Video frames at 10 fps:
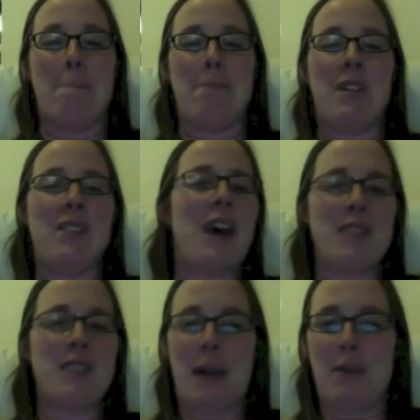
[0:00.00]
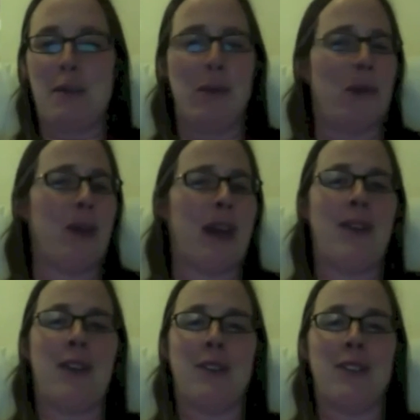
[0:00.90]
Because um, oftentimes people will go down
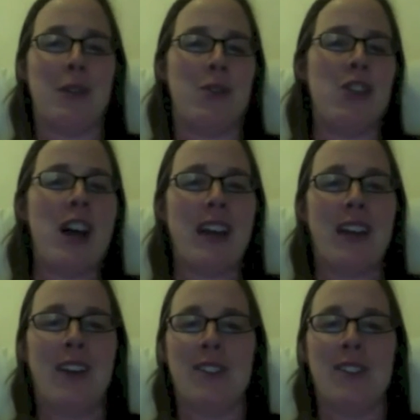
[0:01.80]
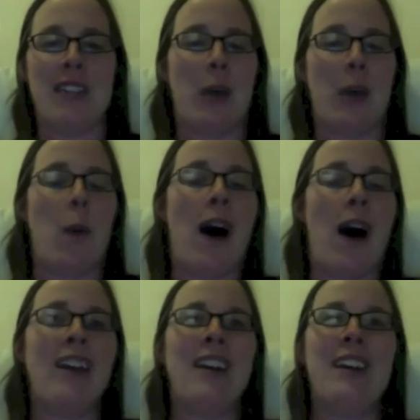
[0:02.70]
there to go jogging or to take a walk,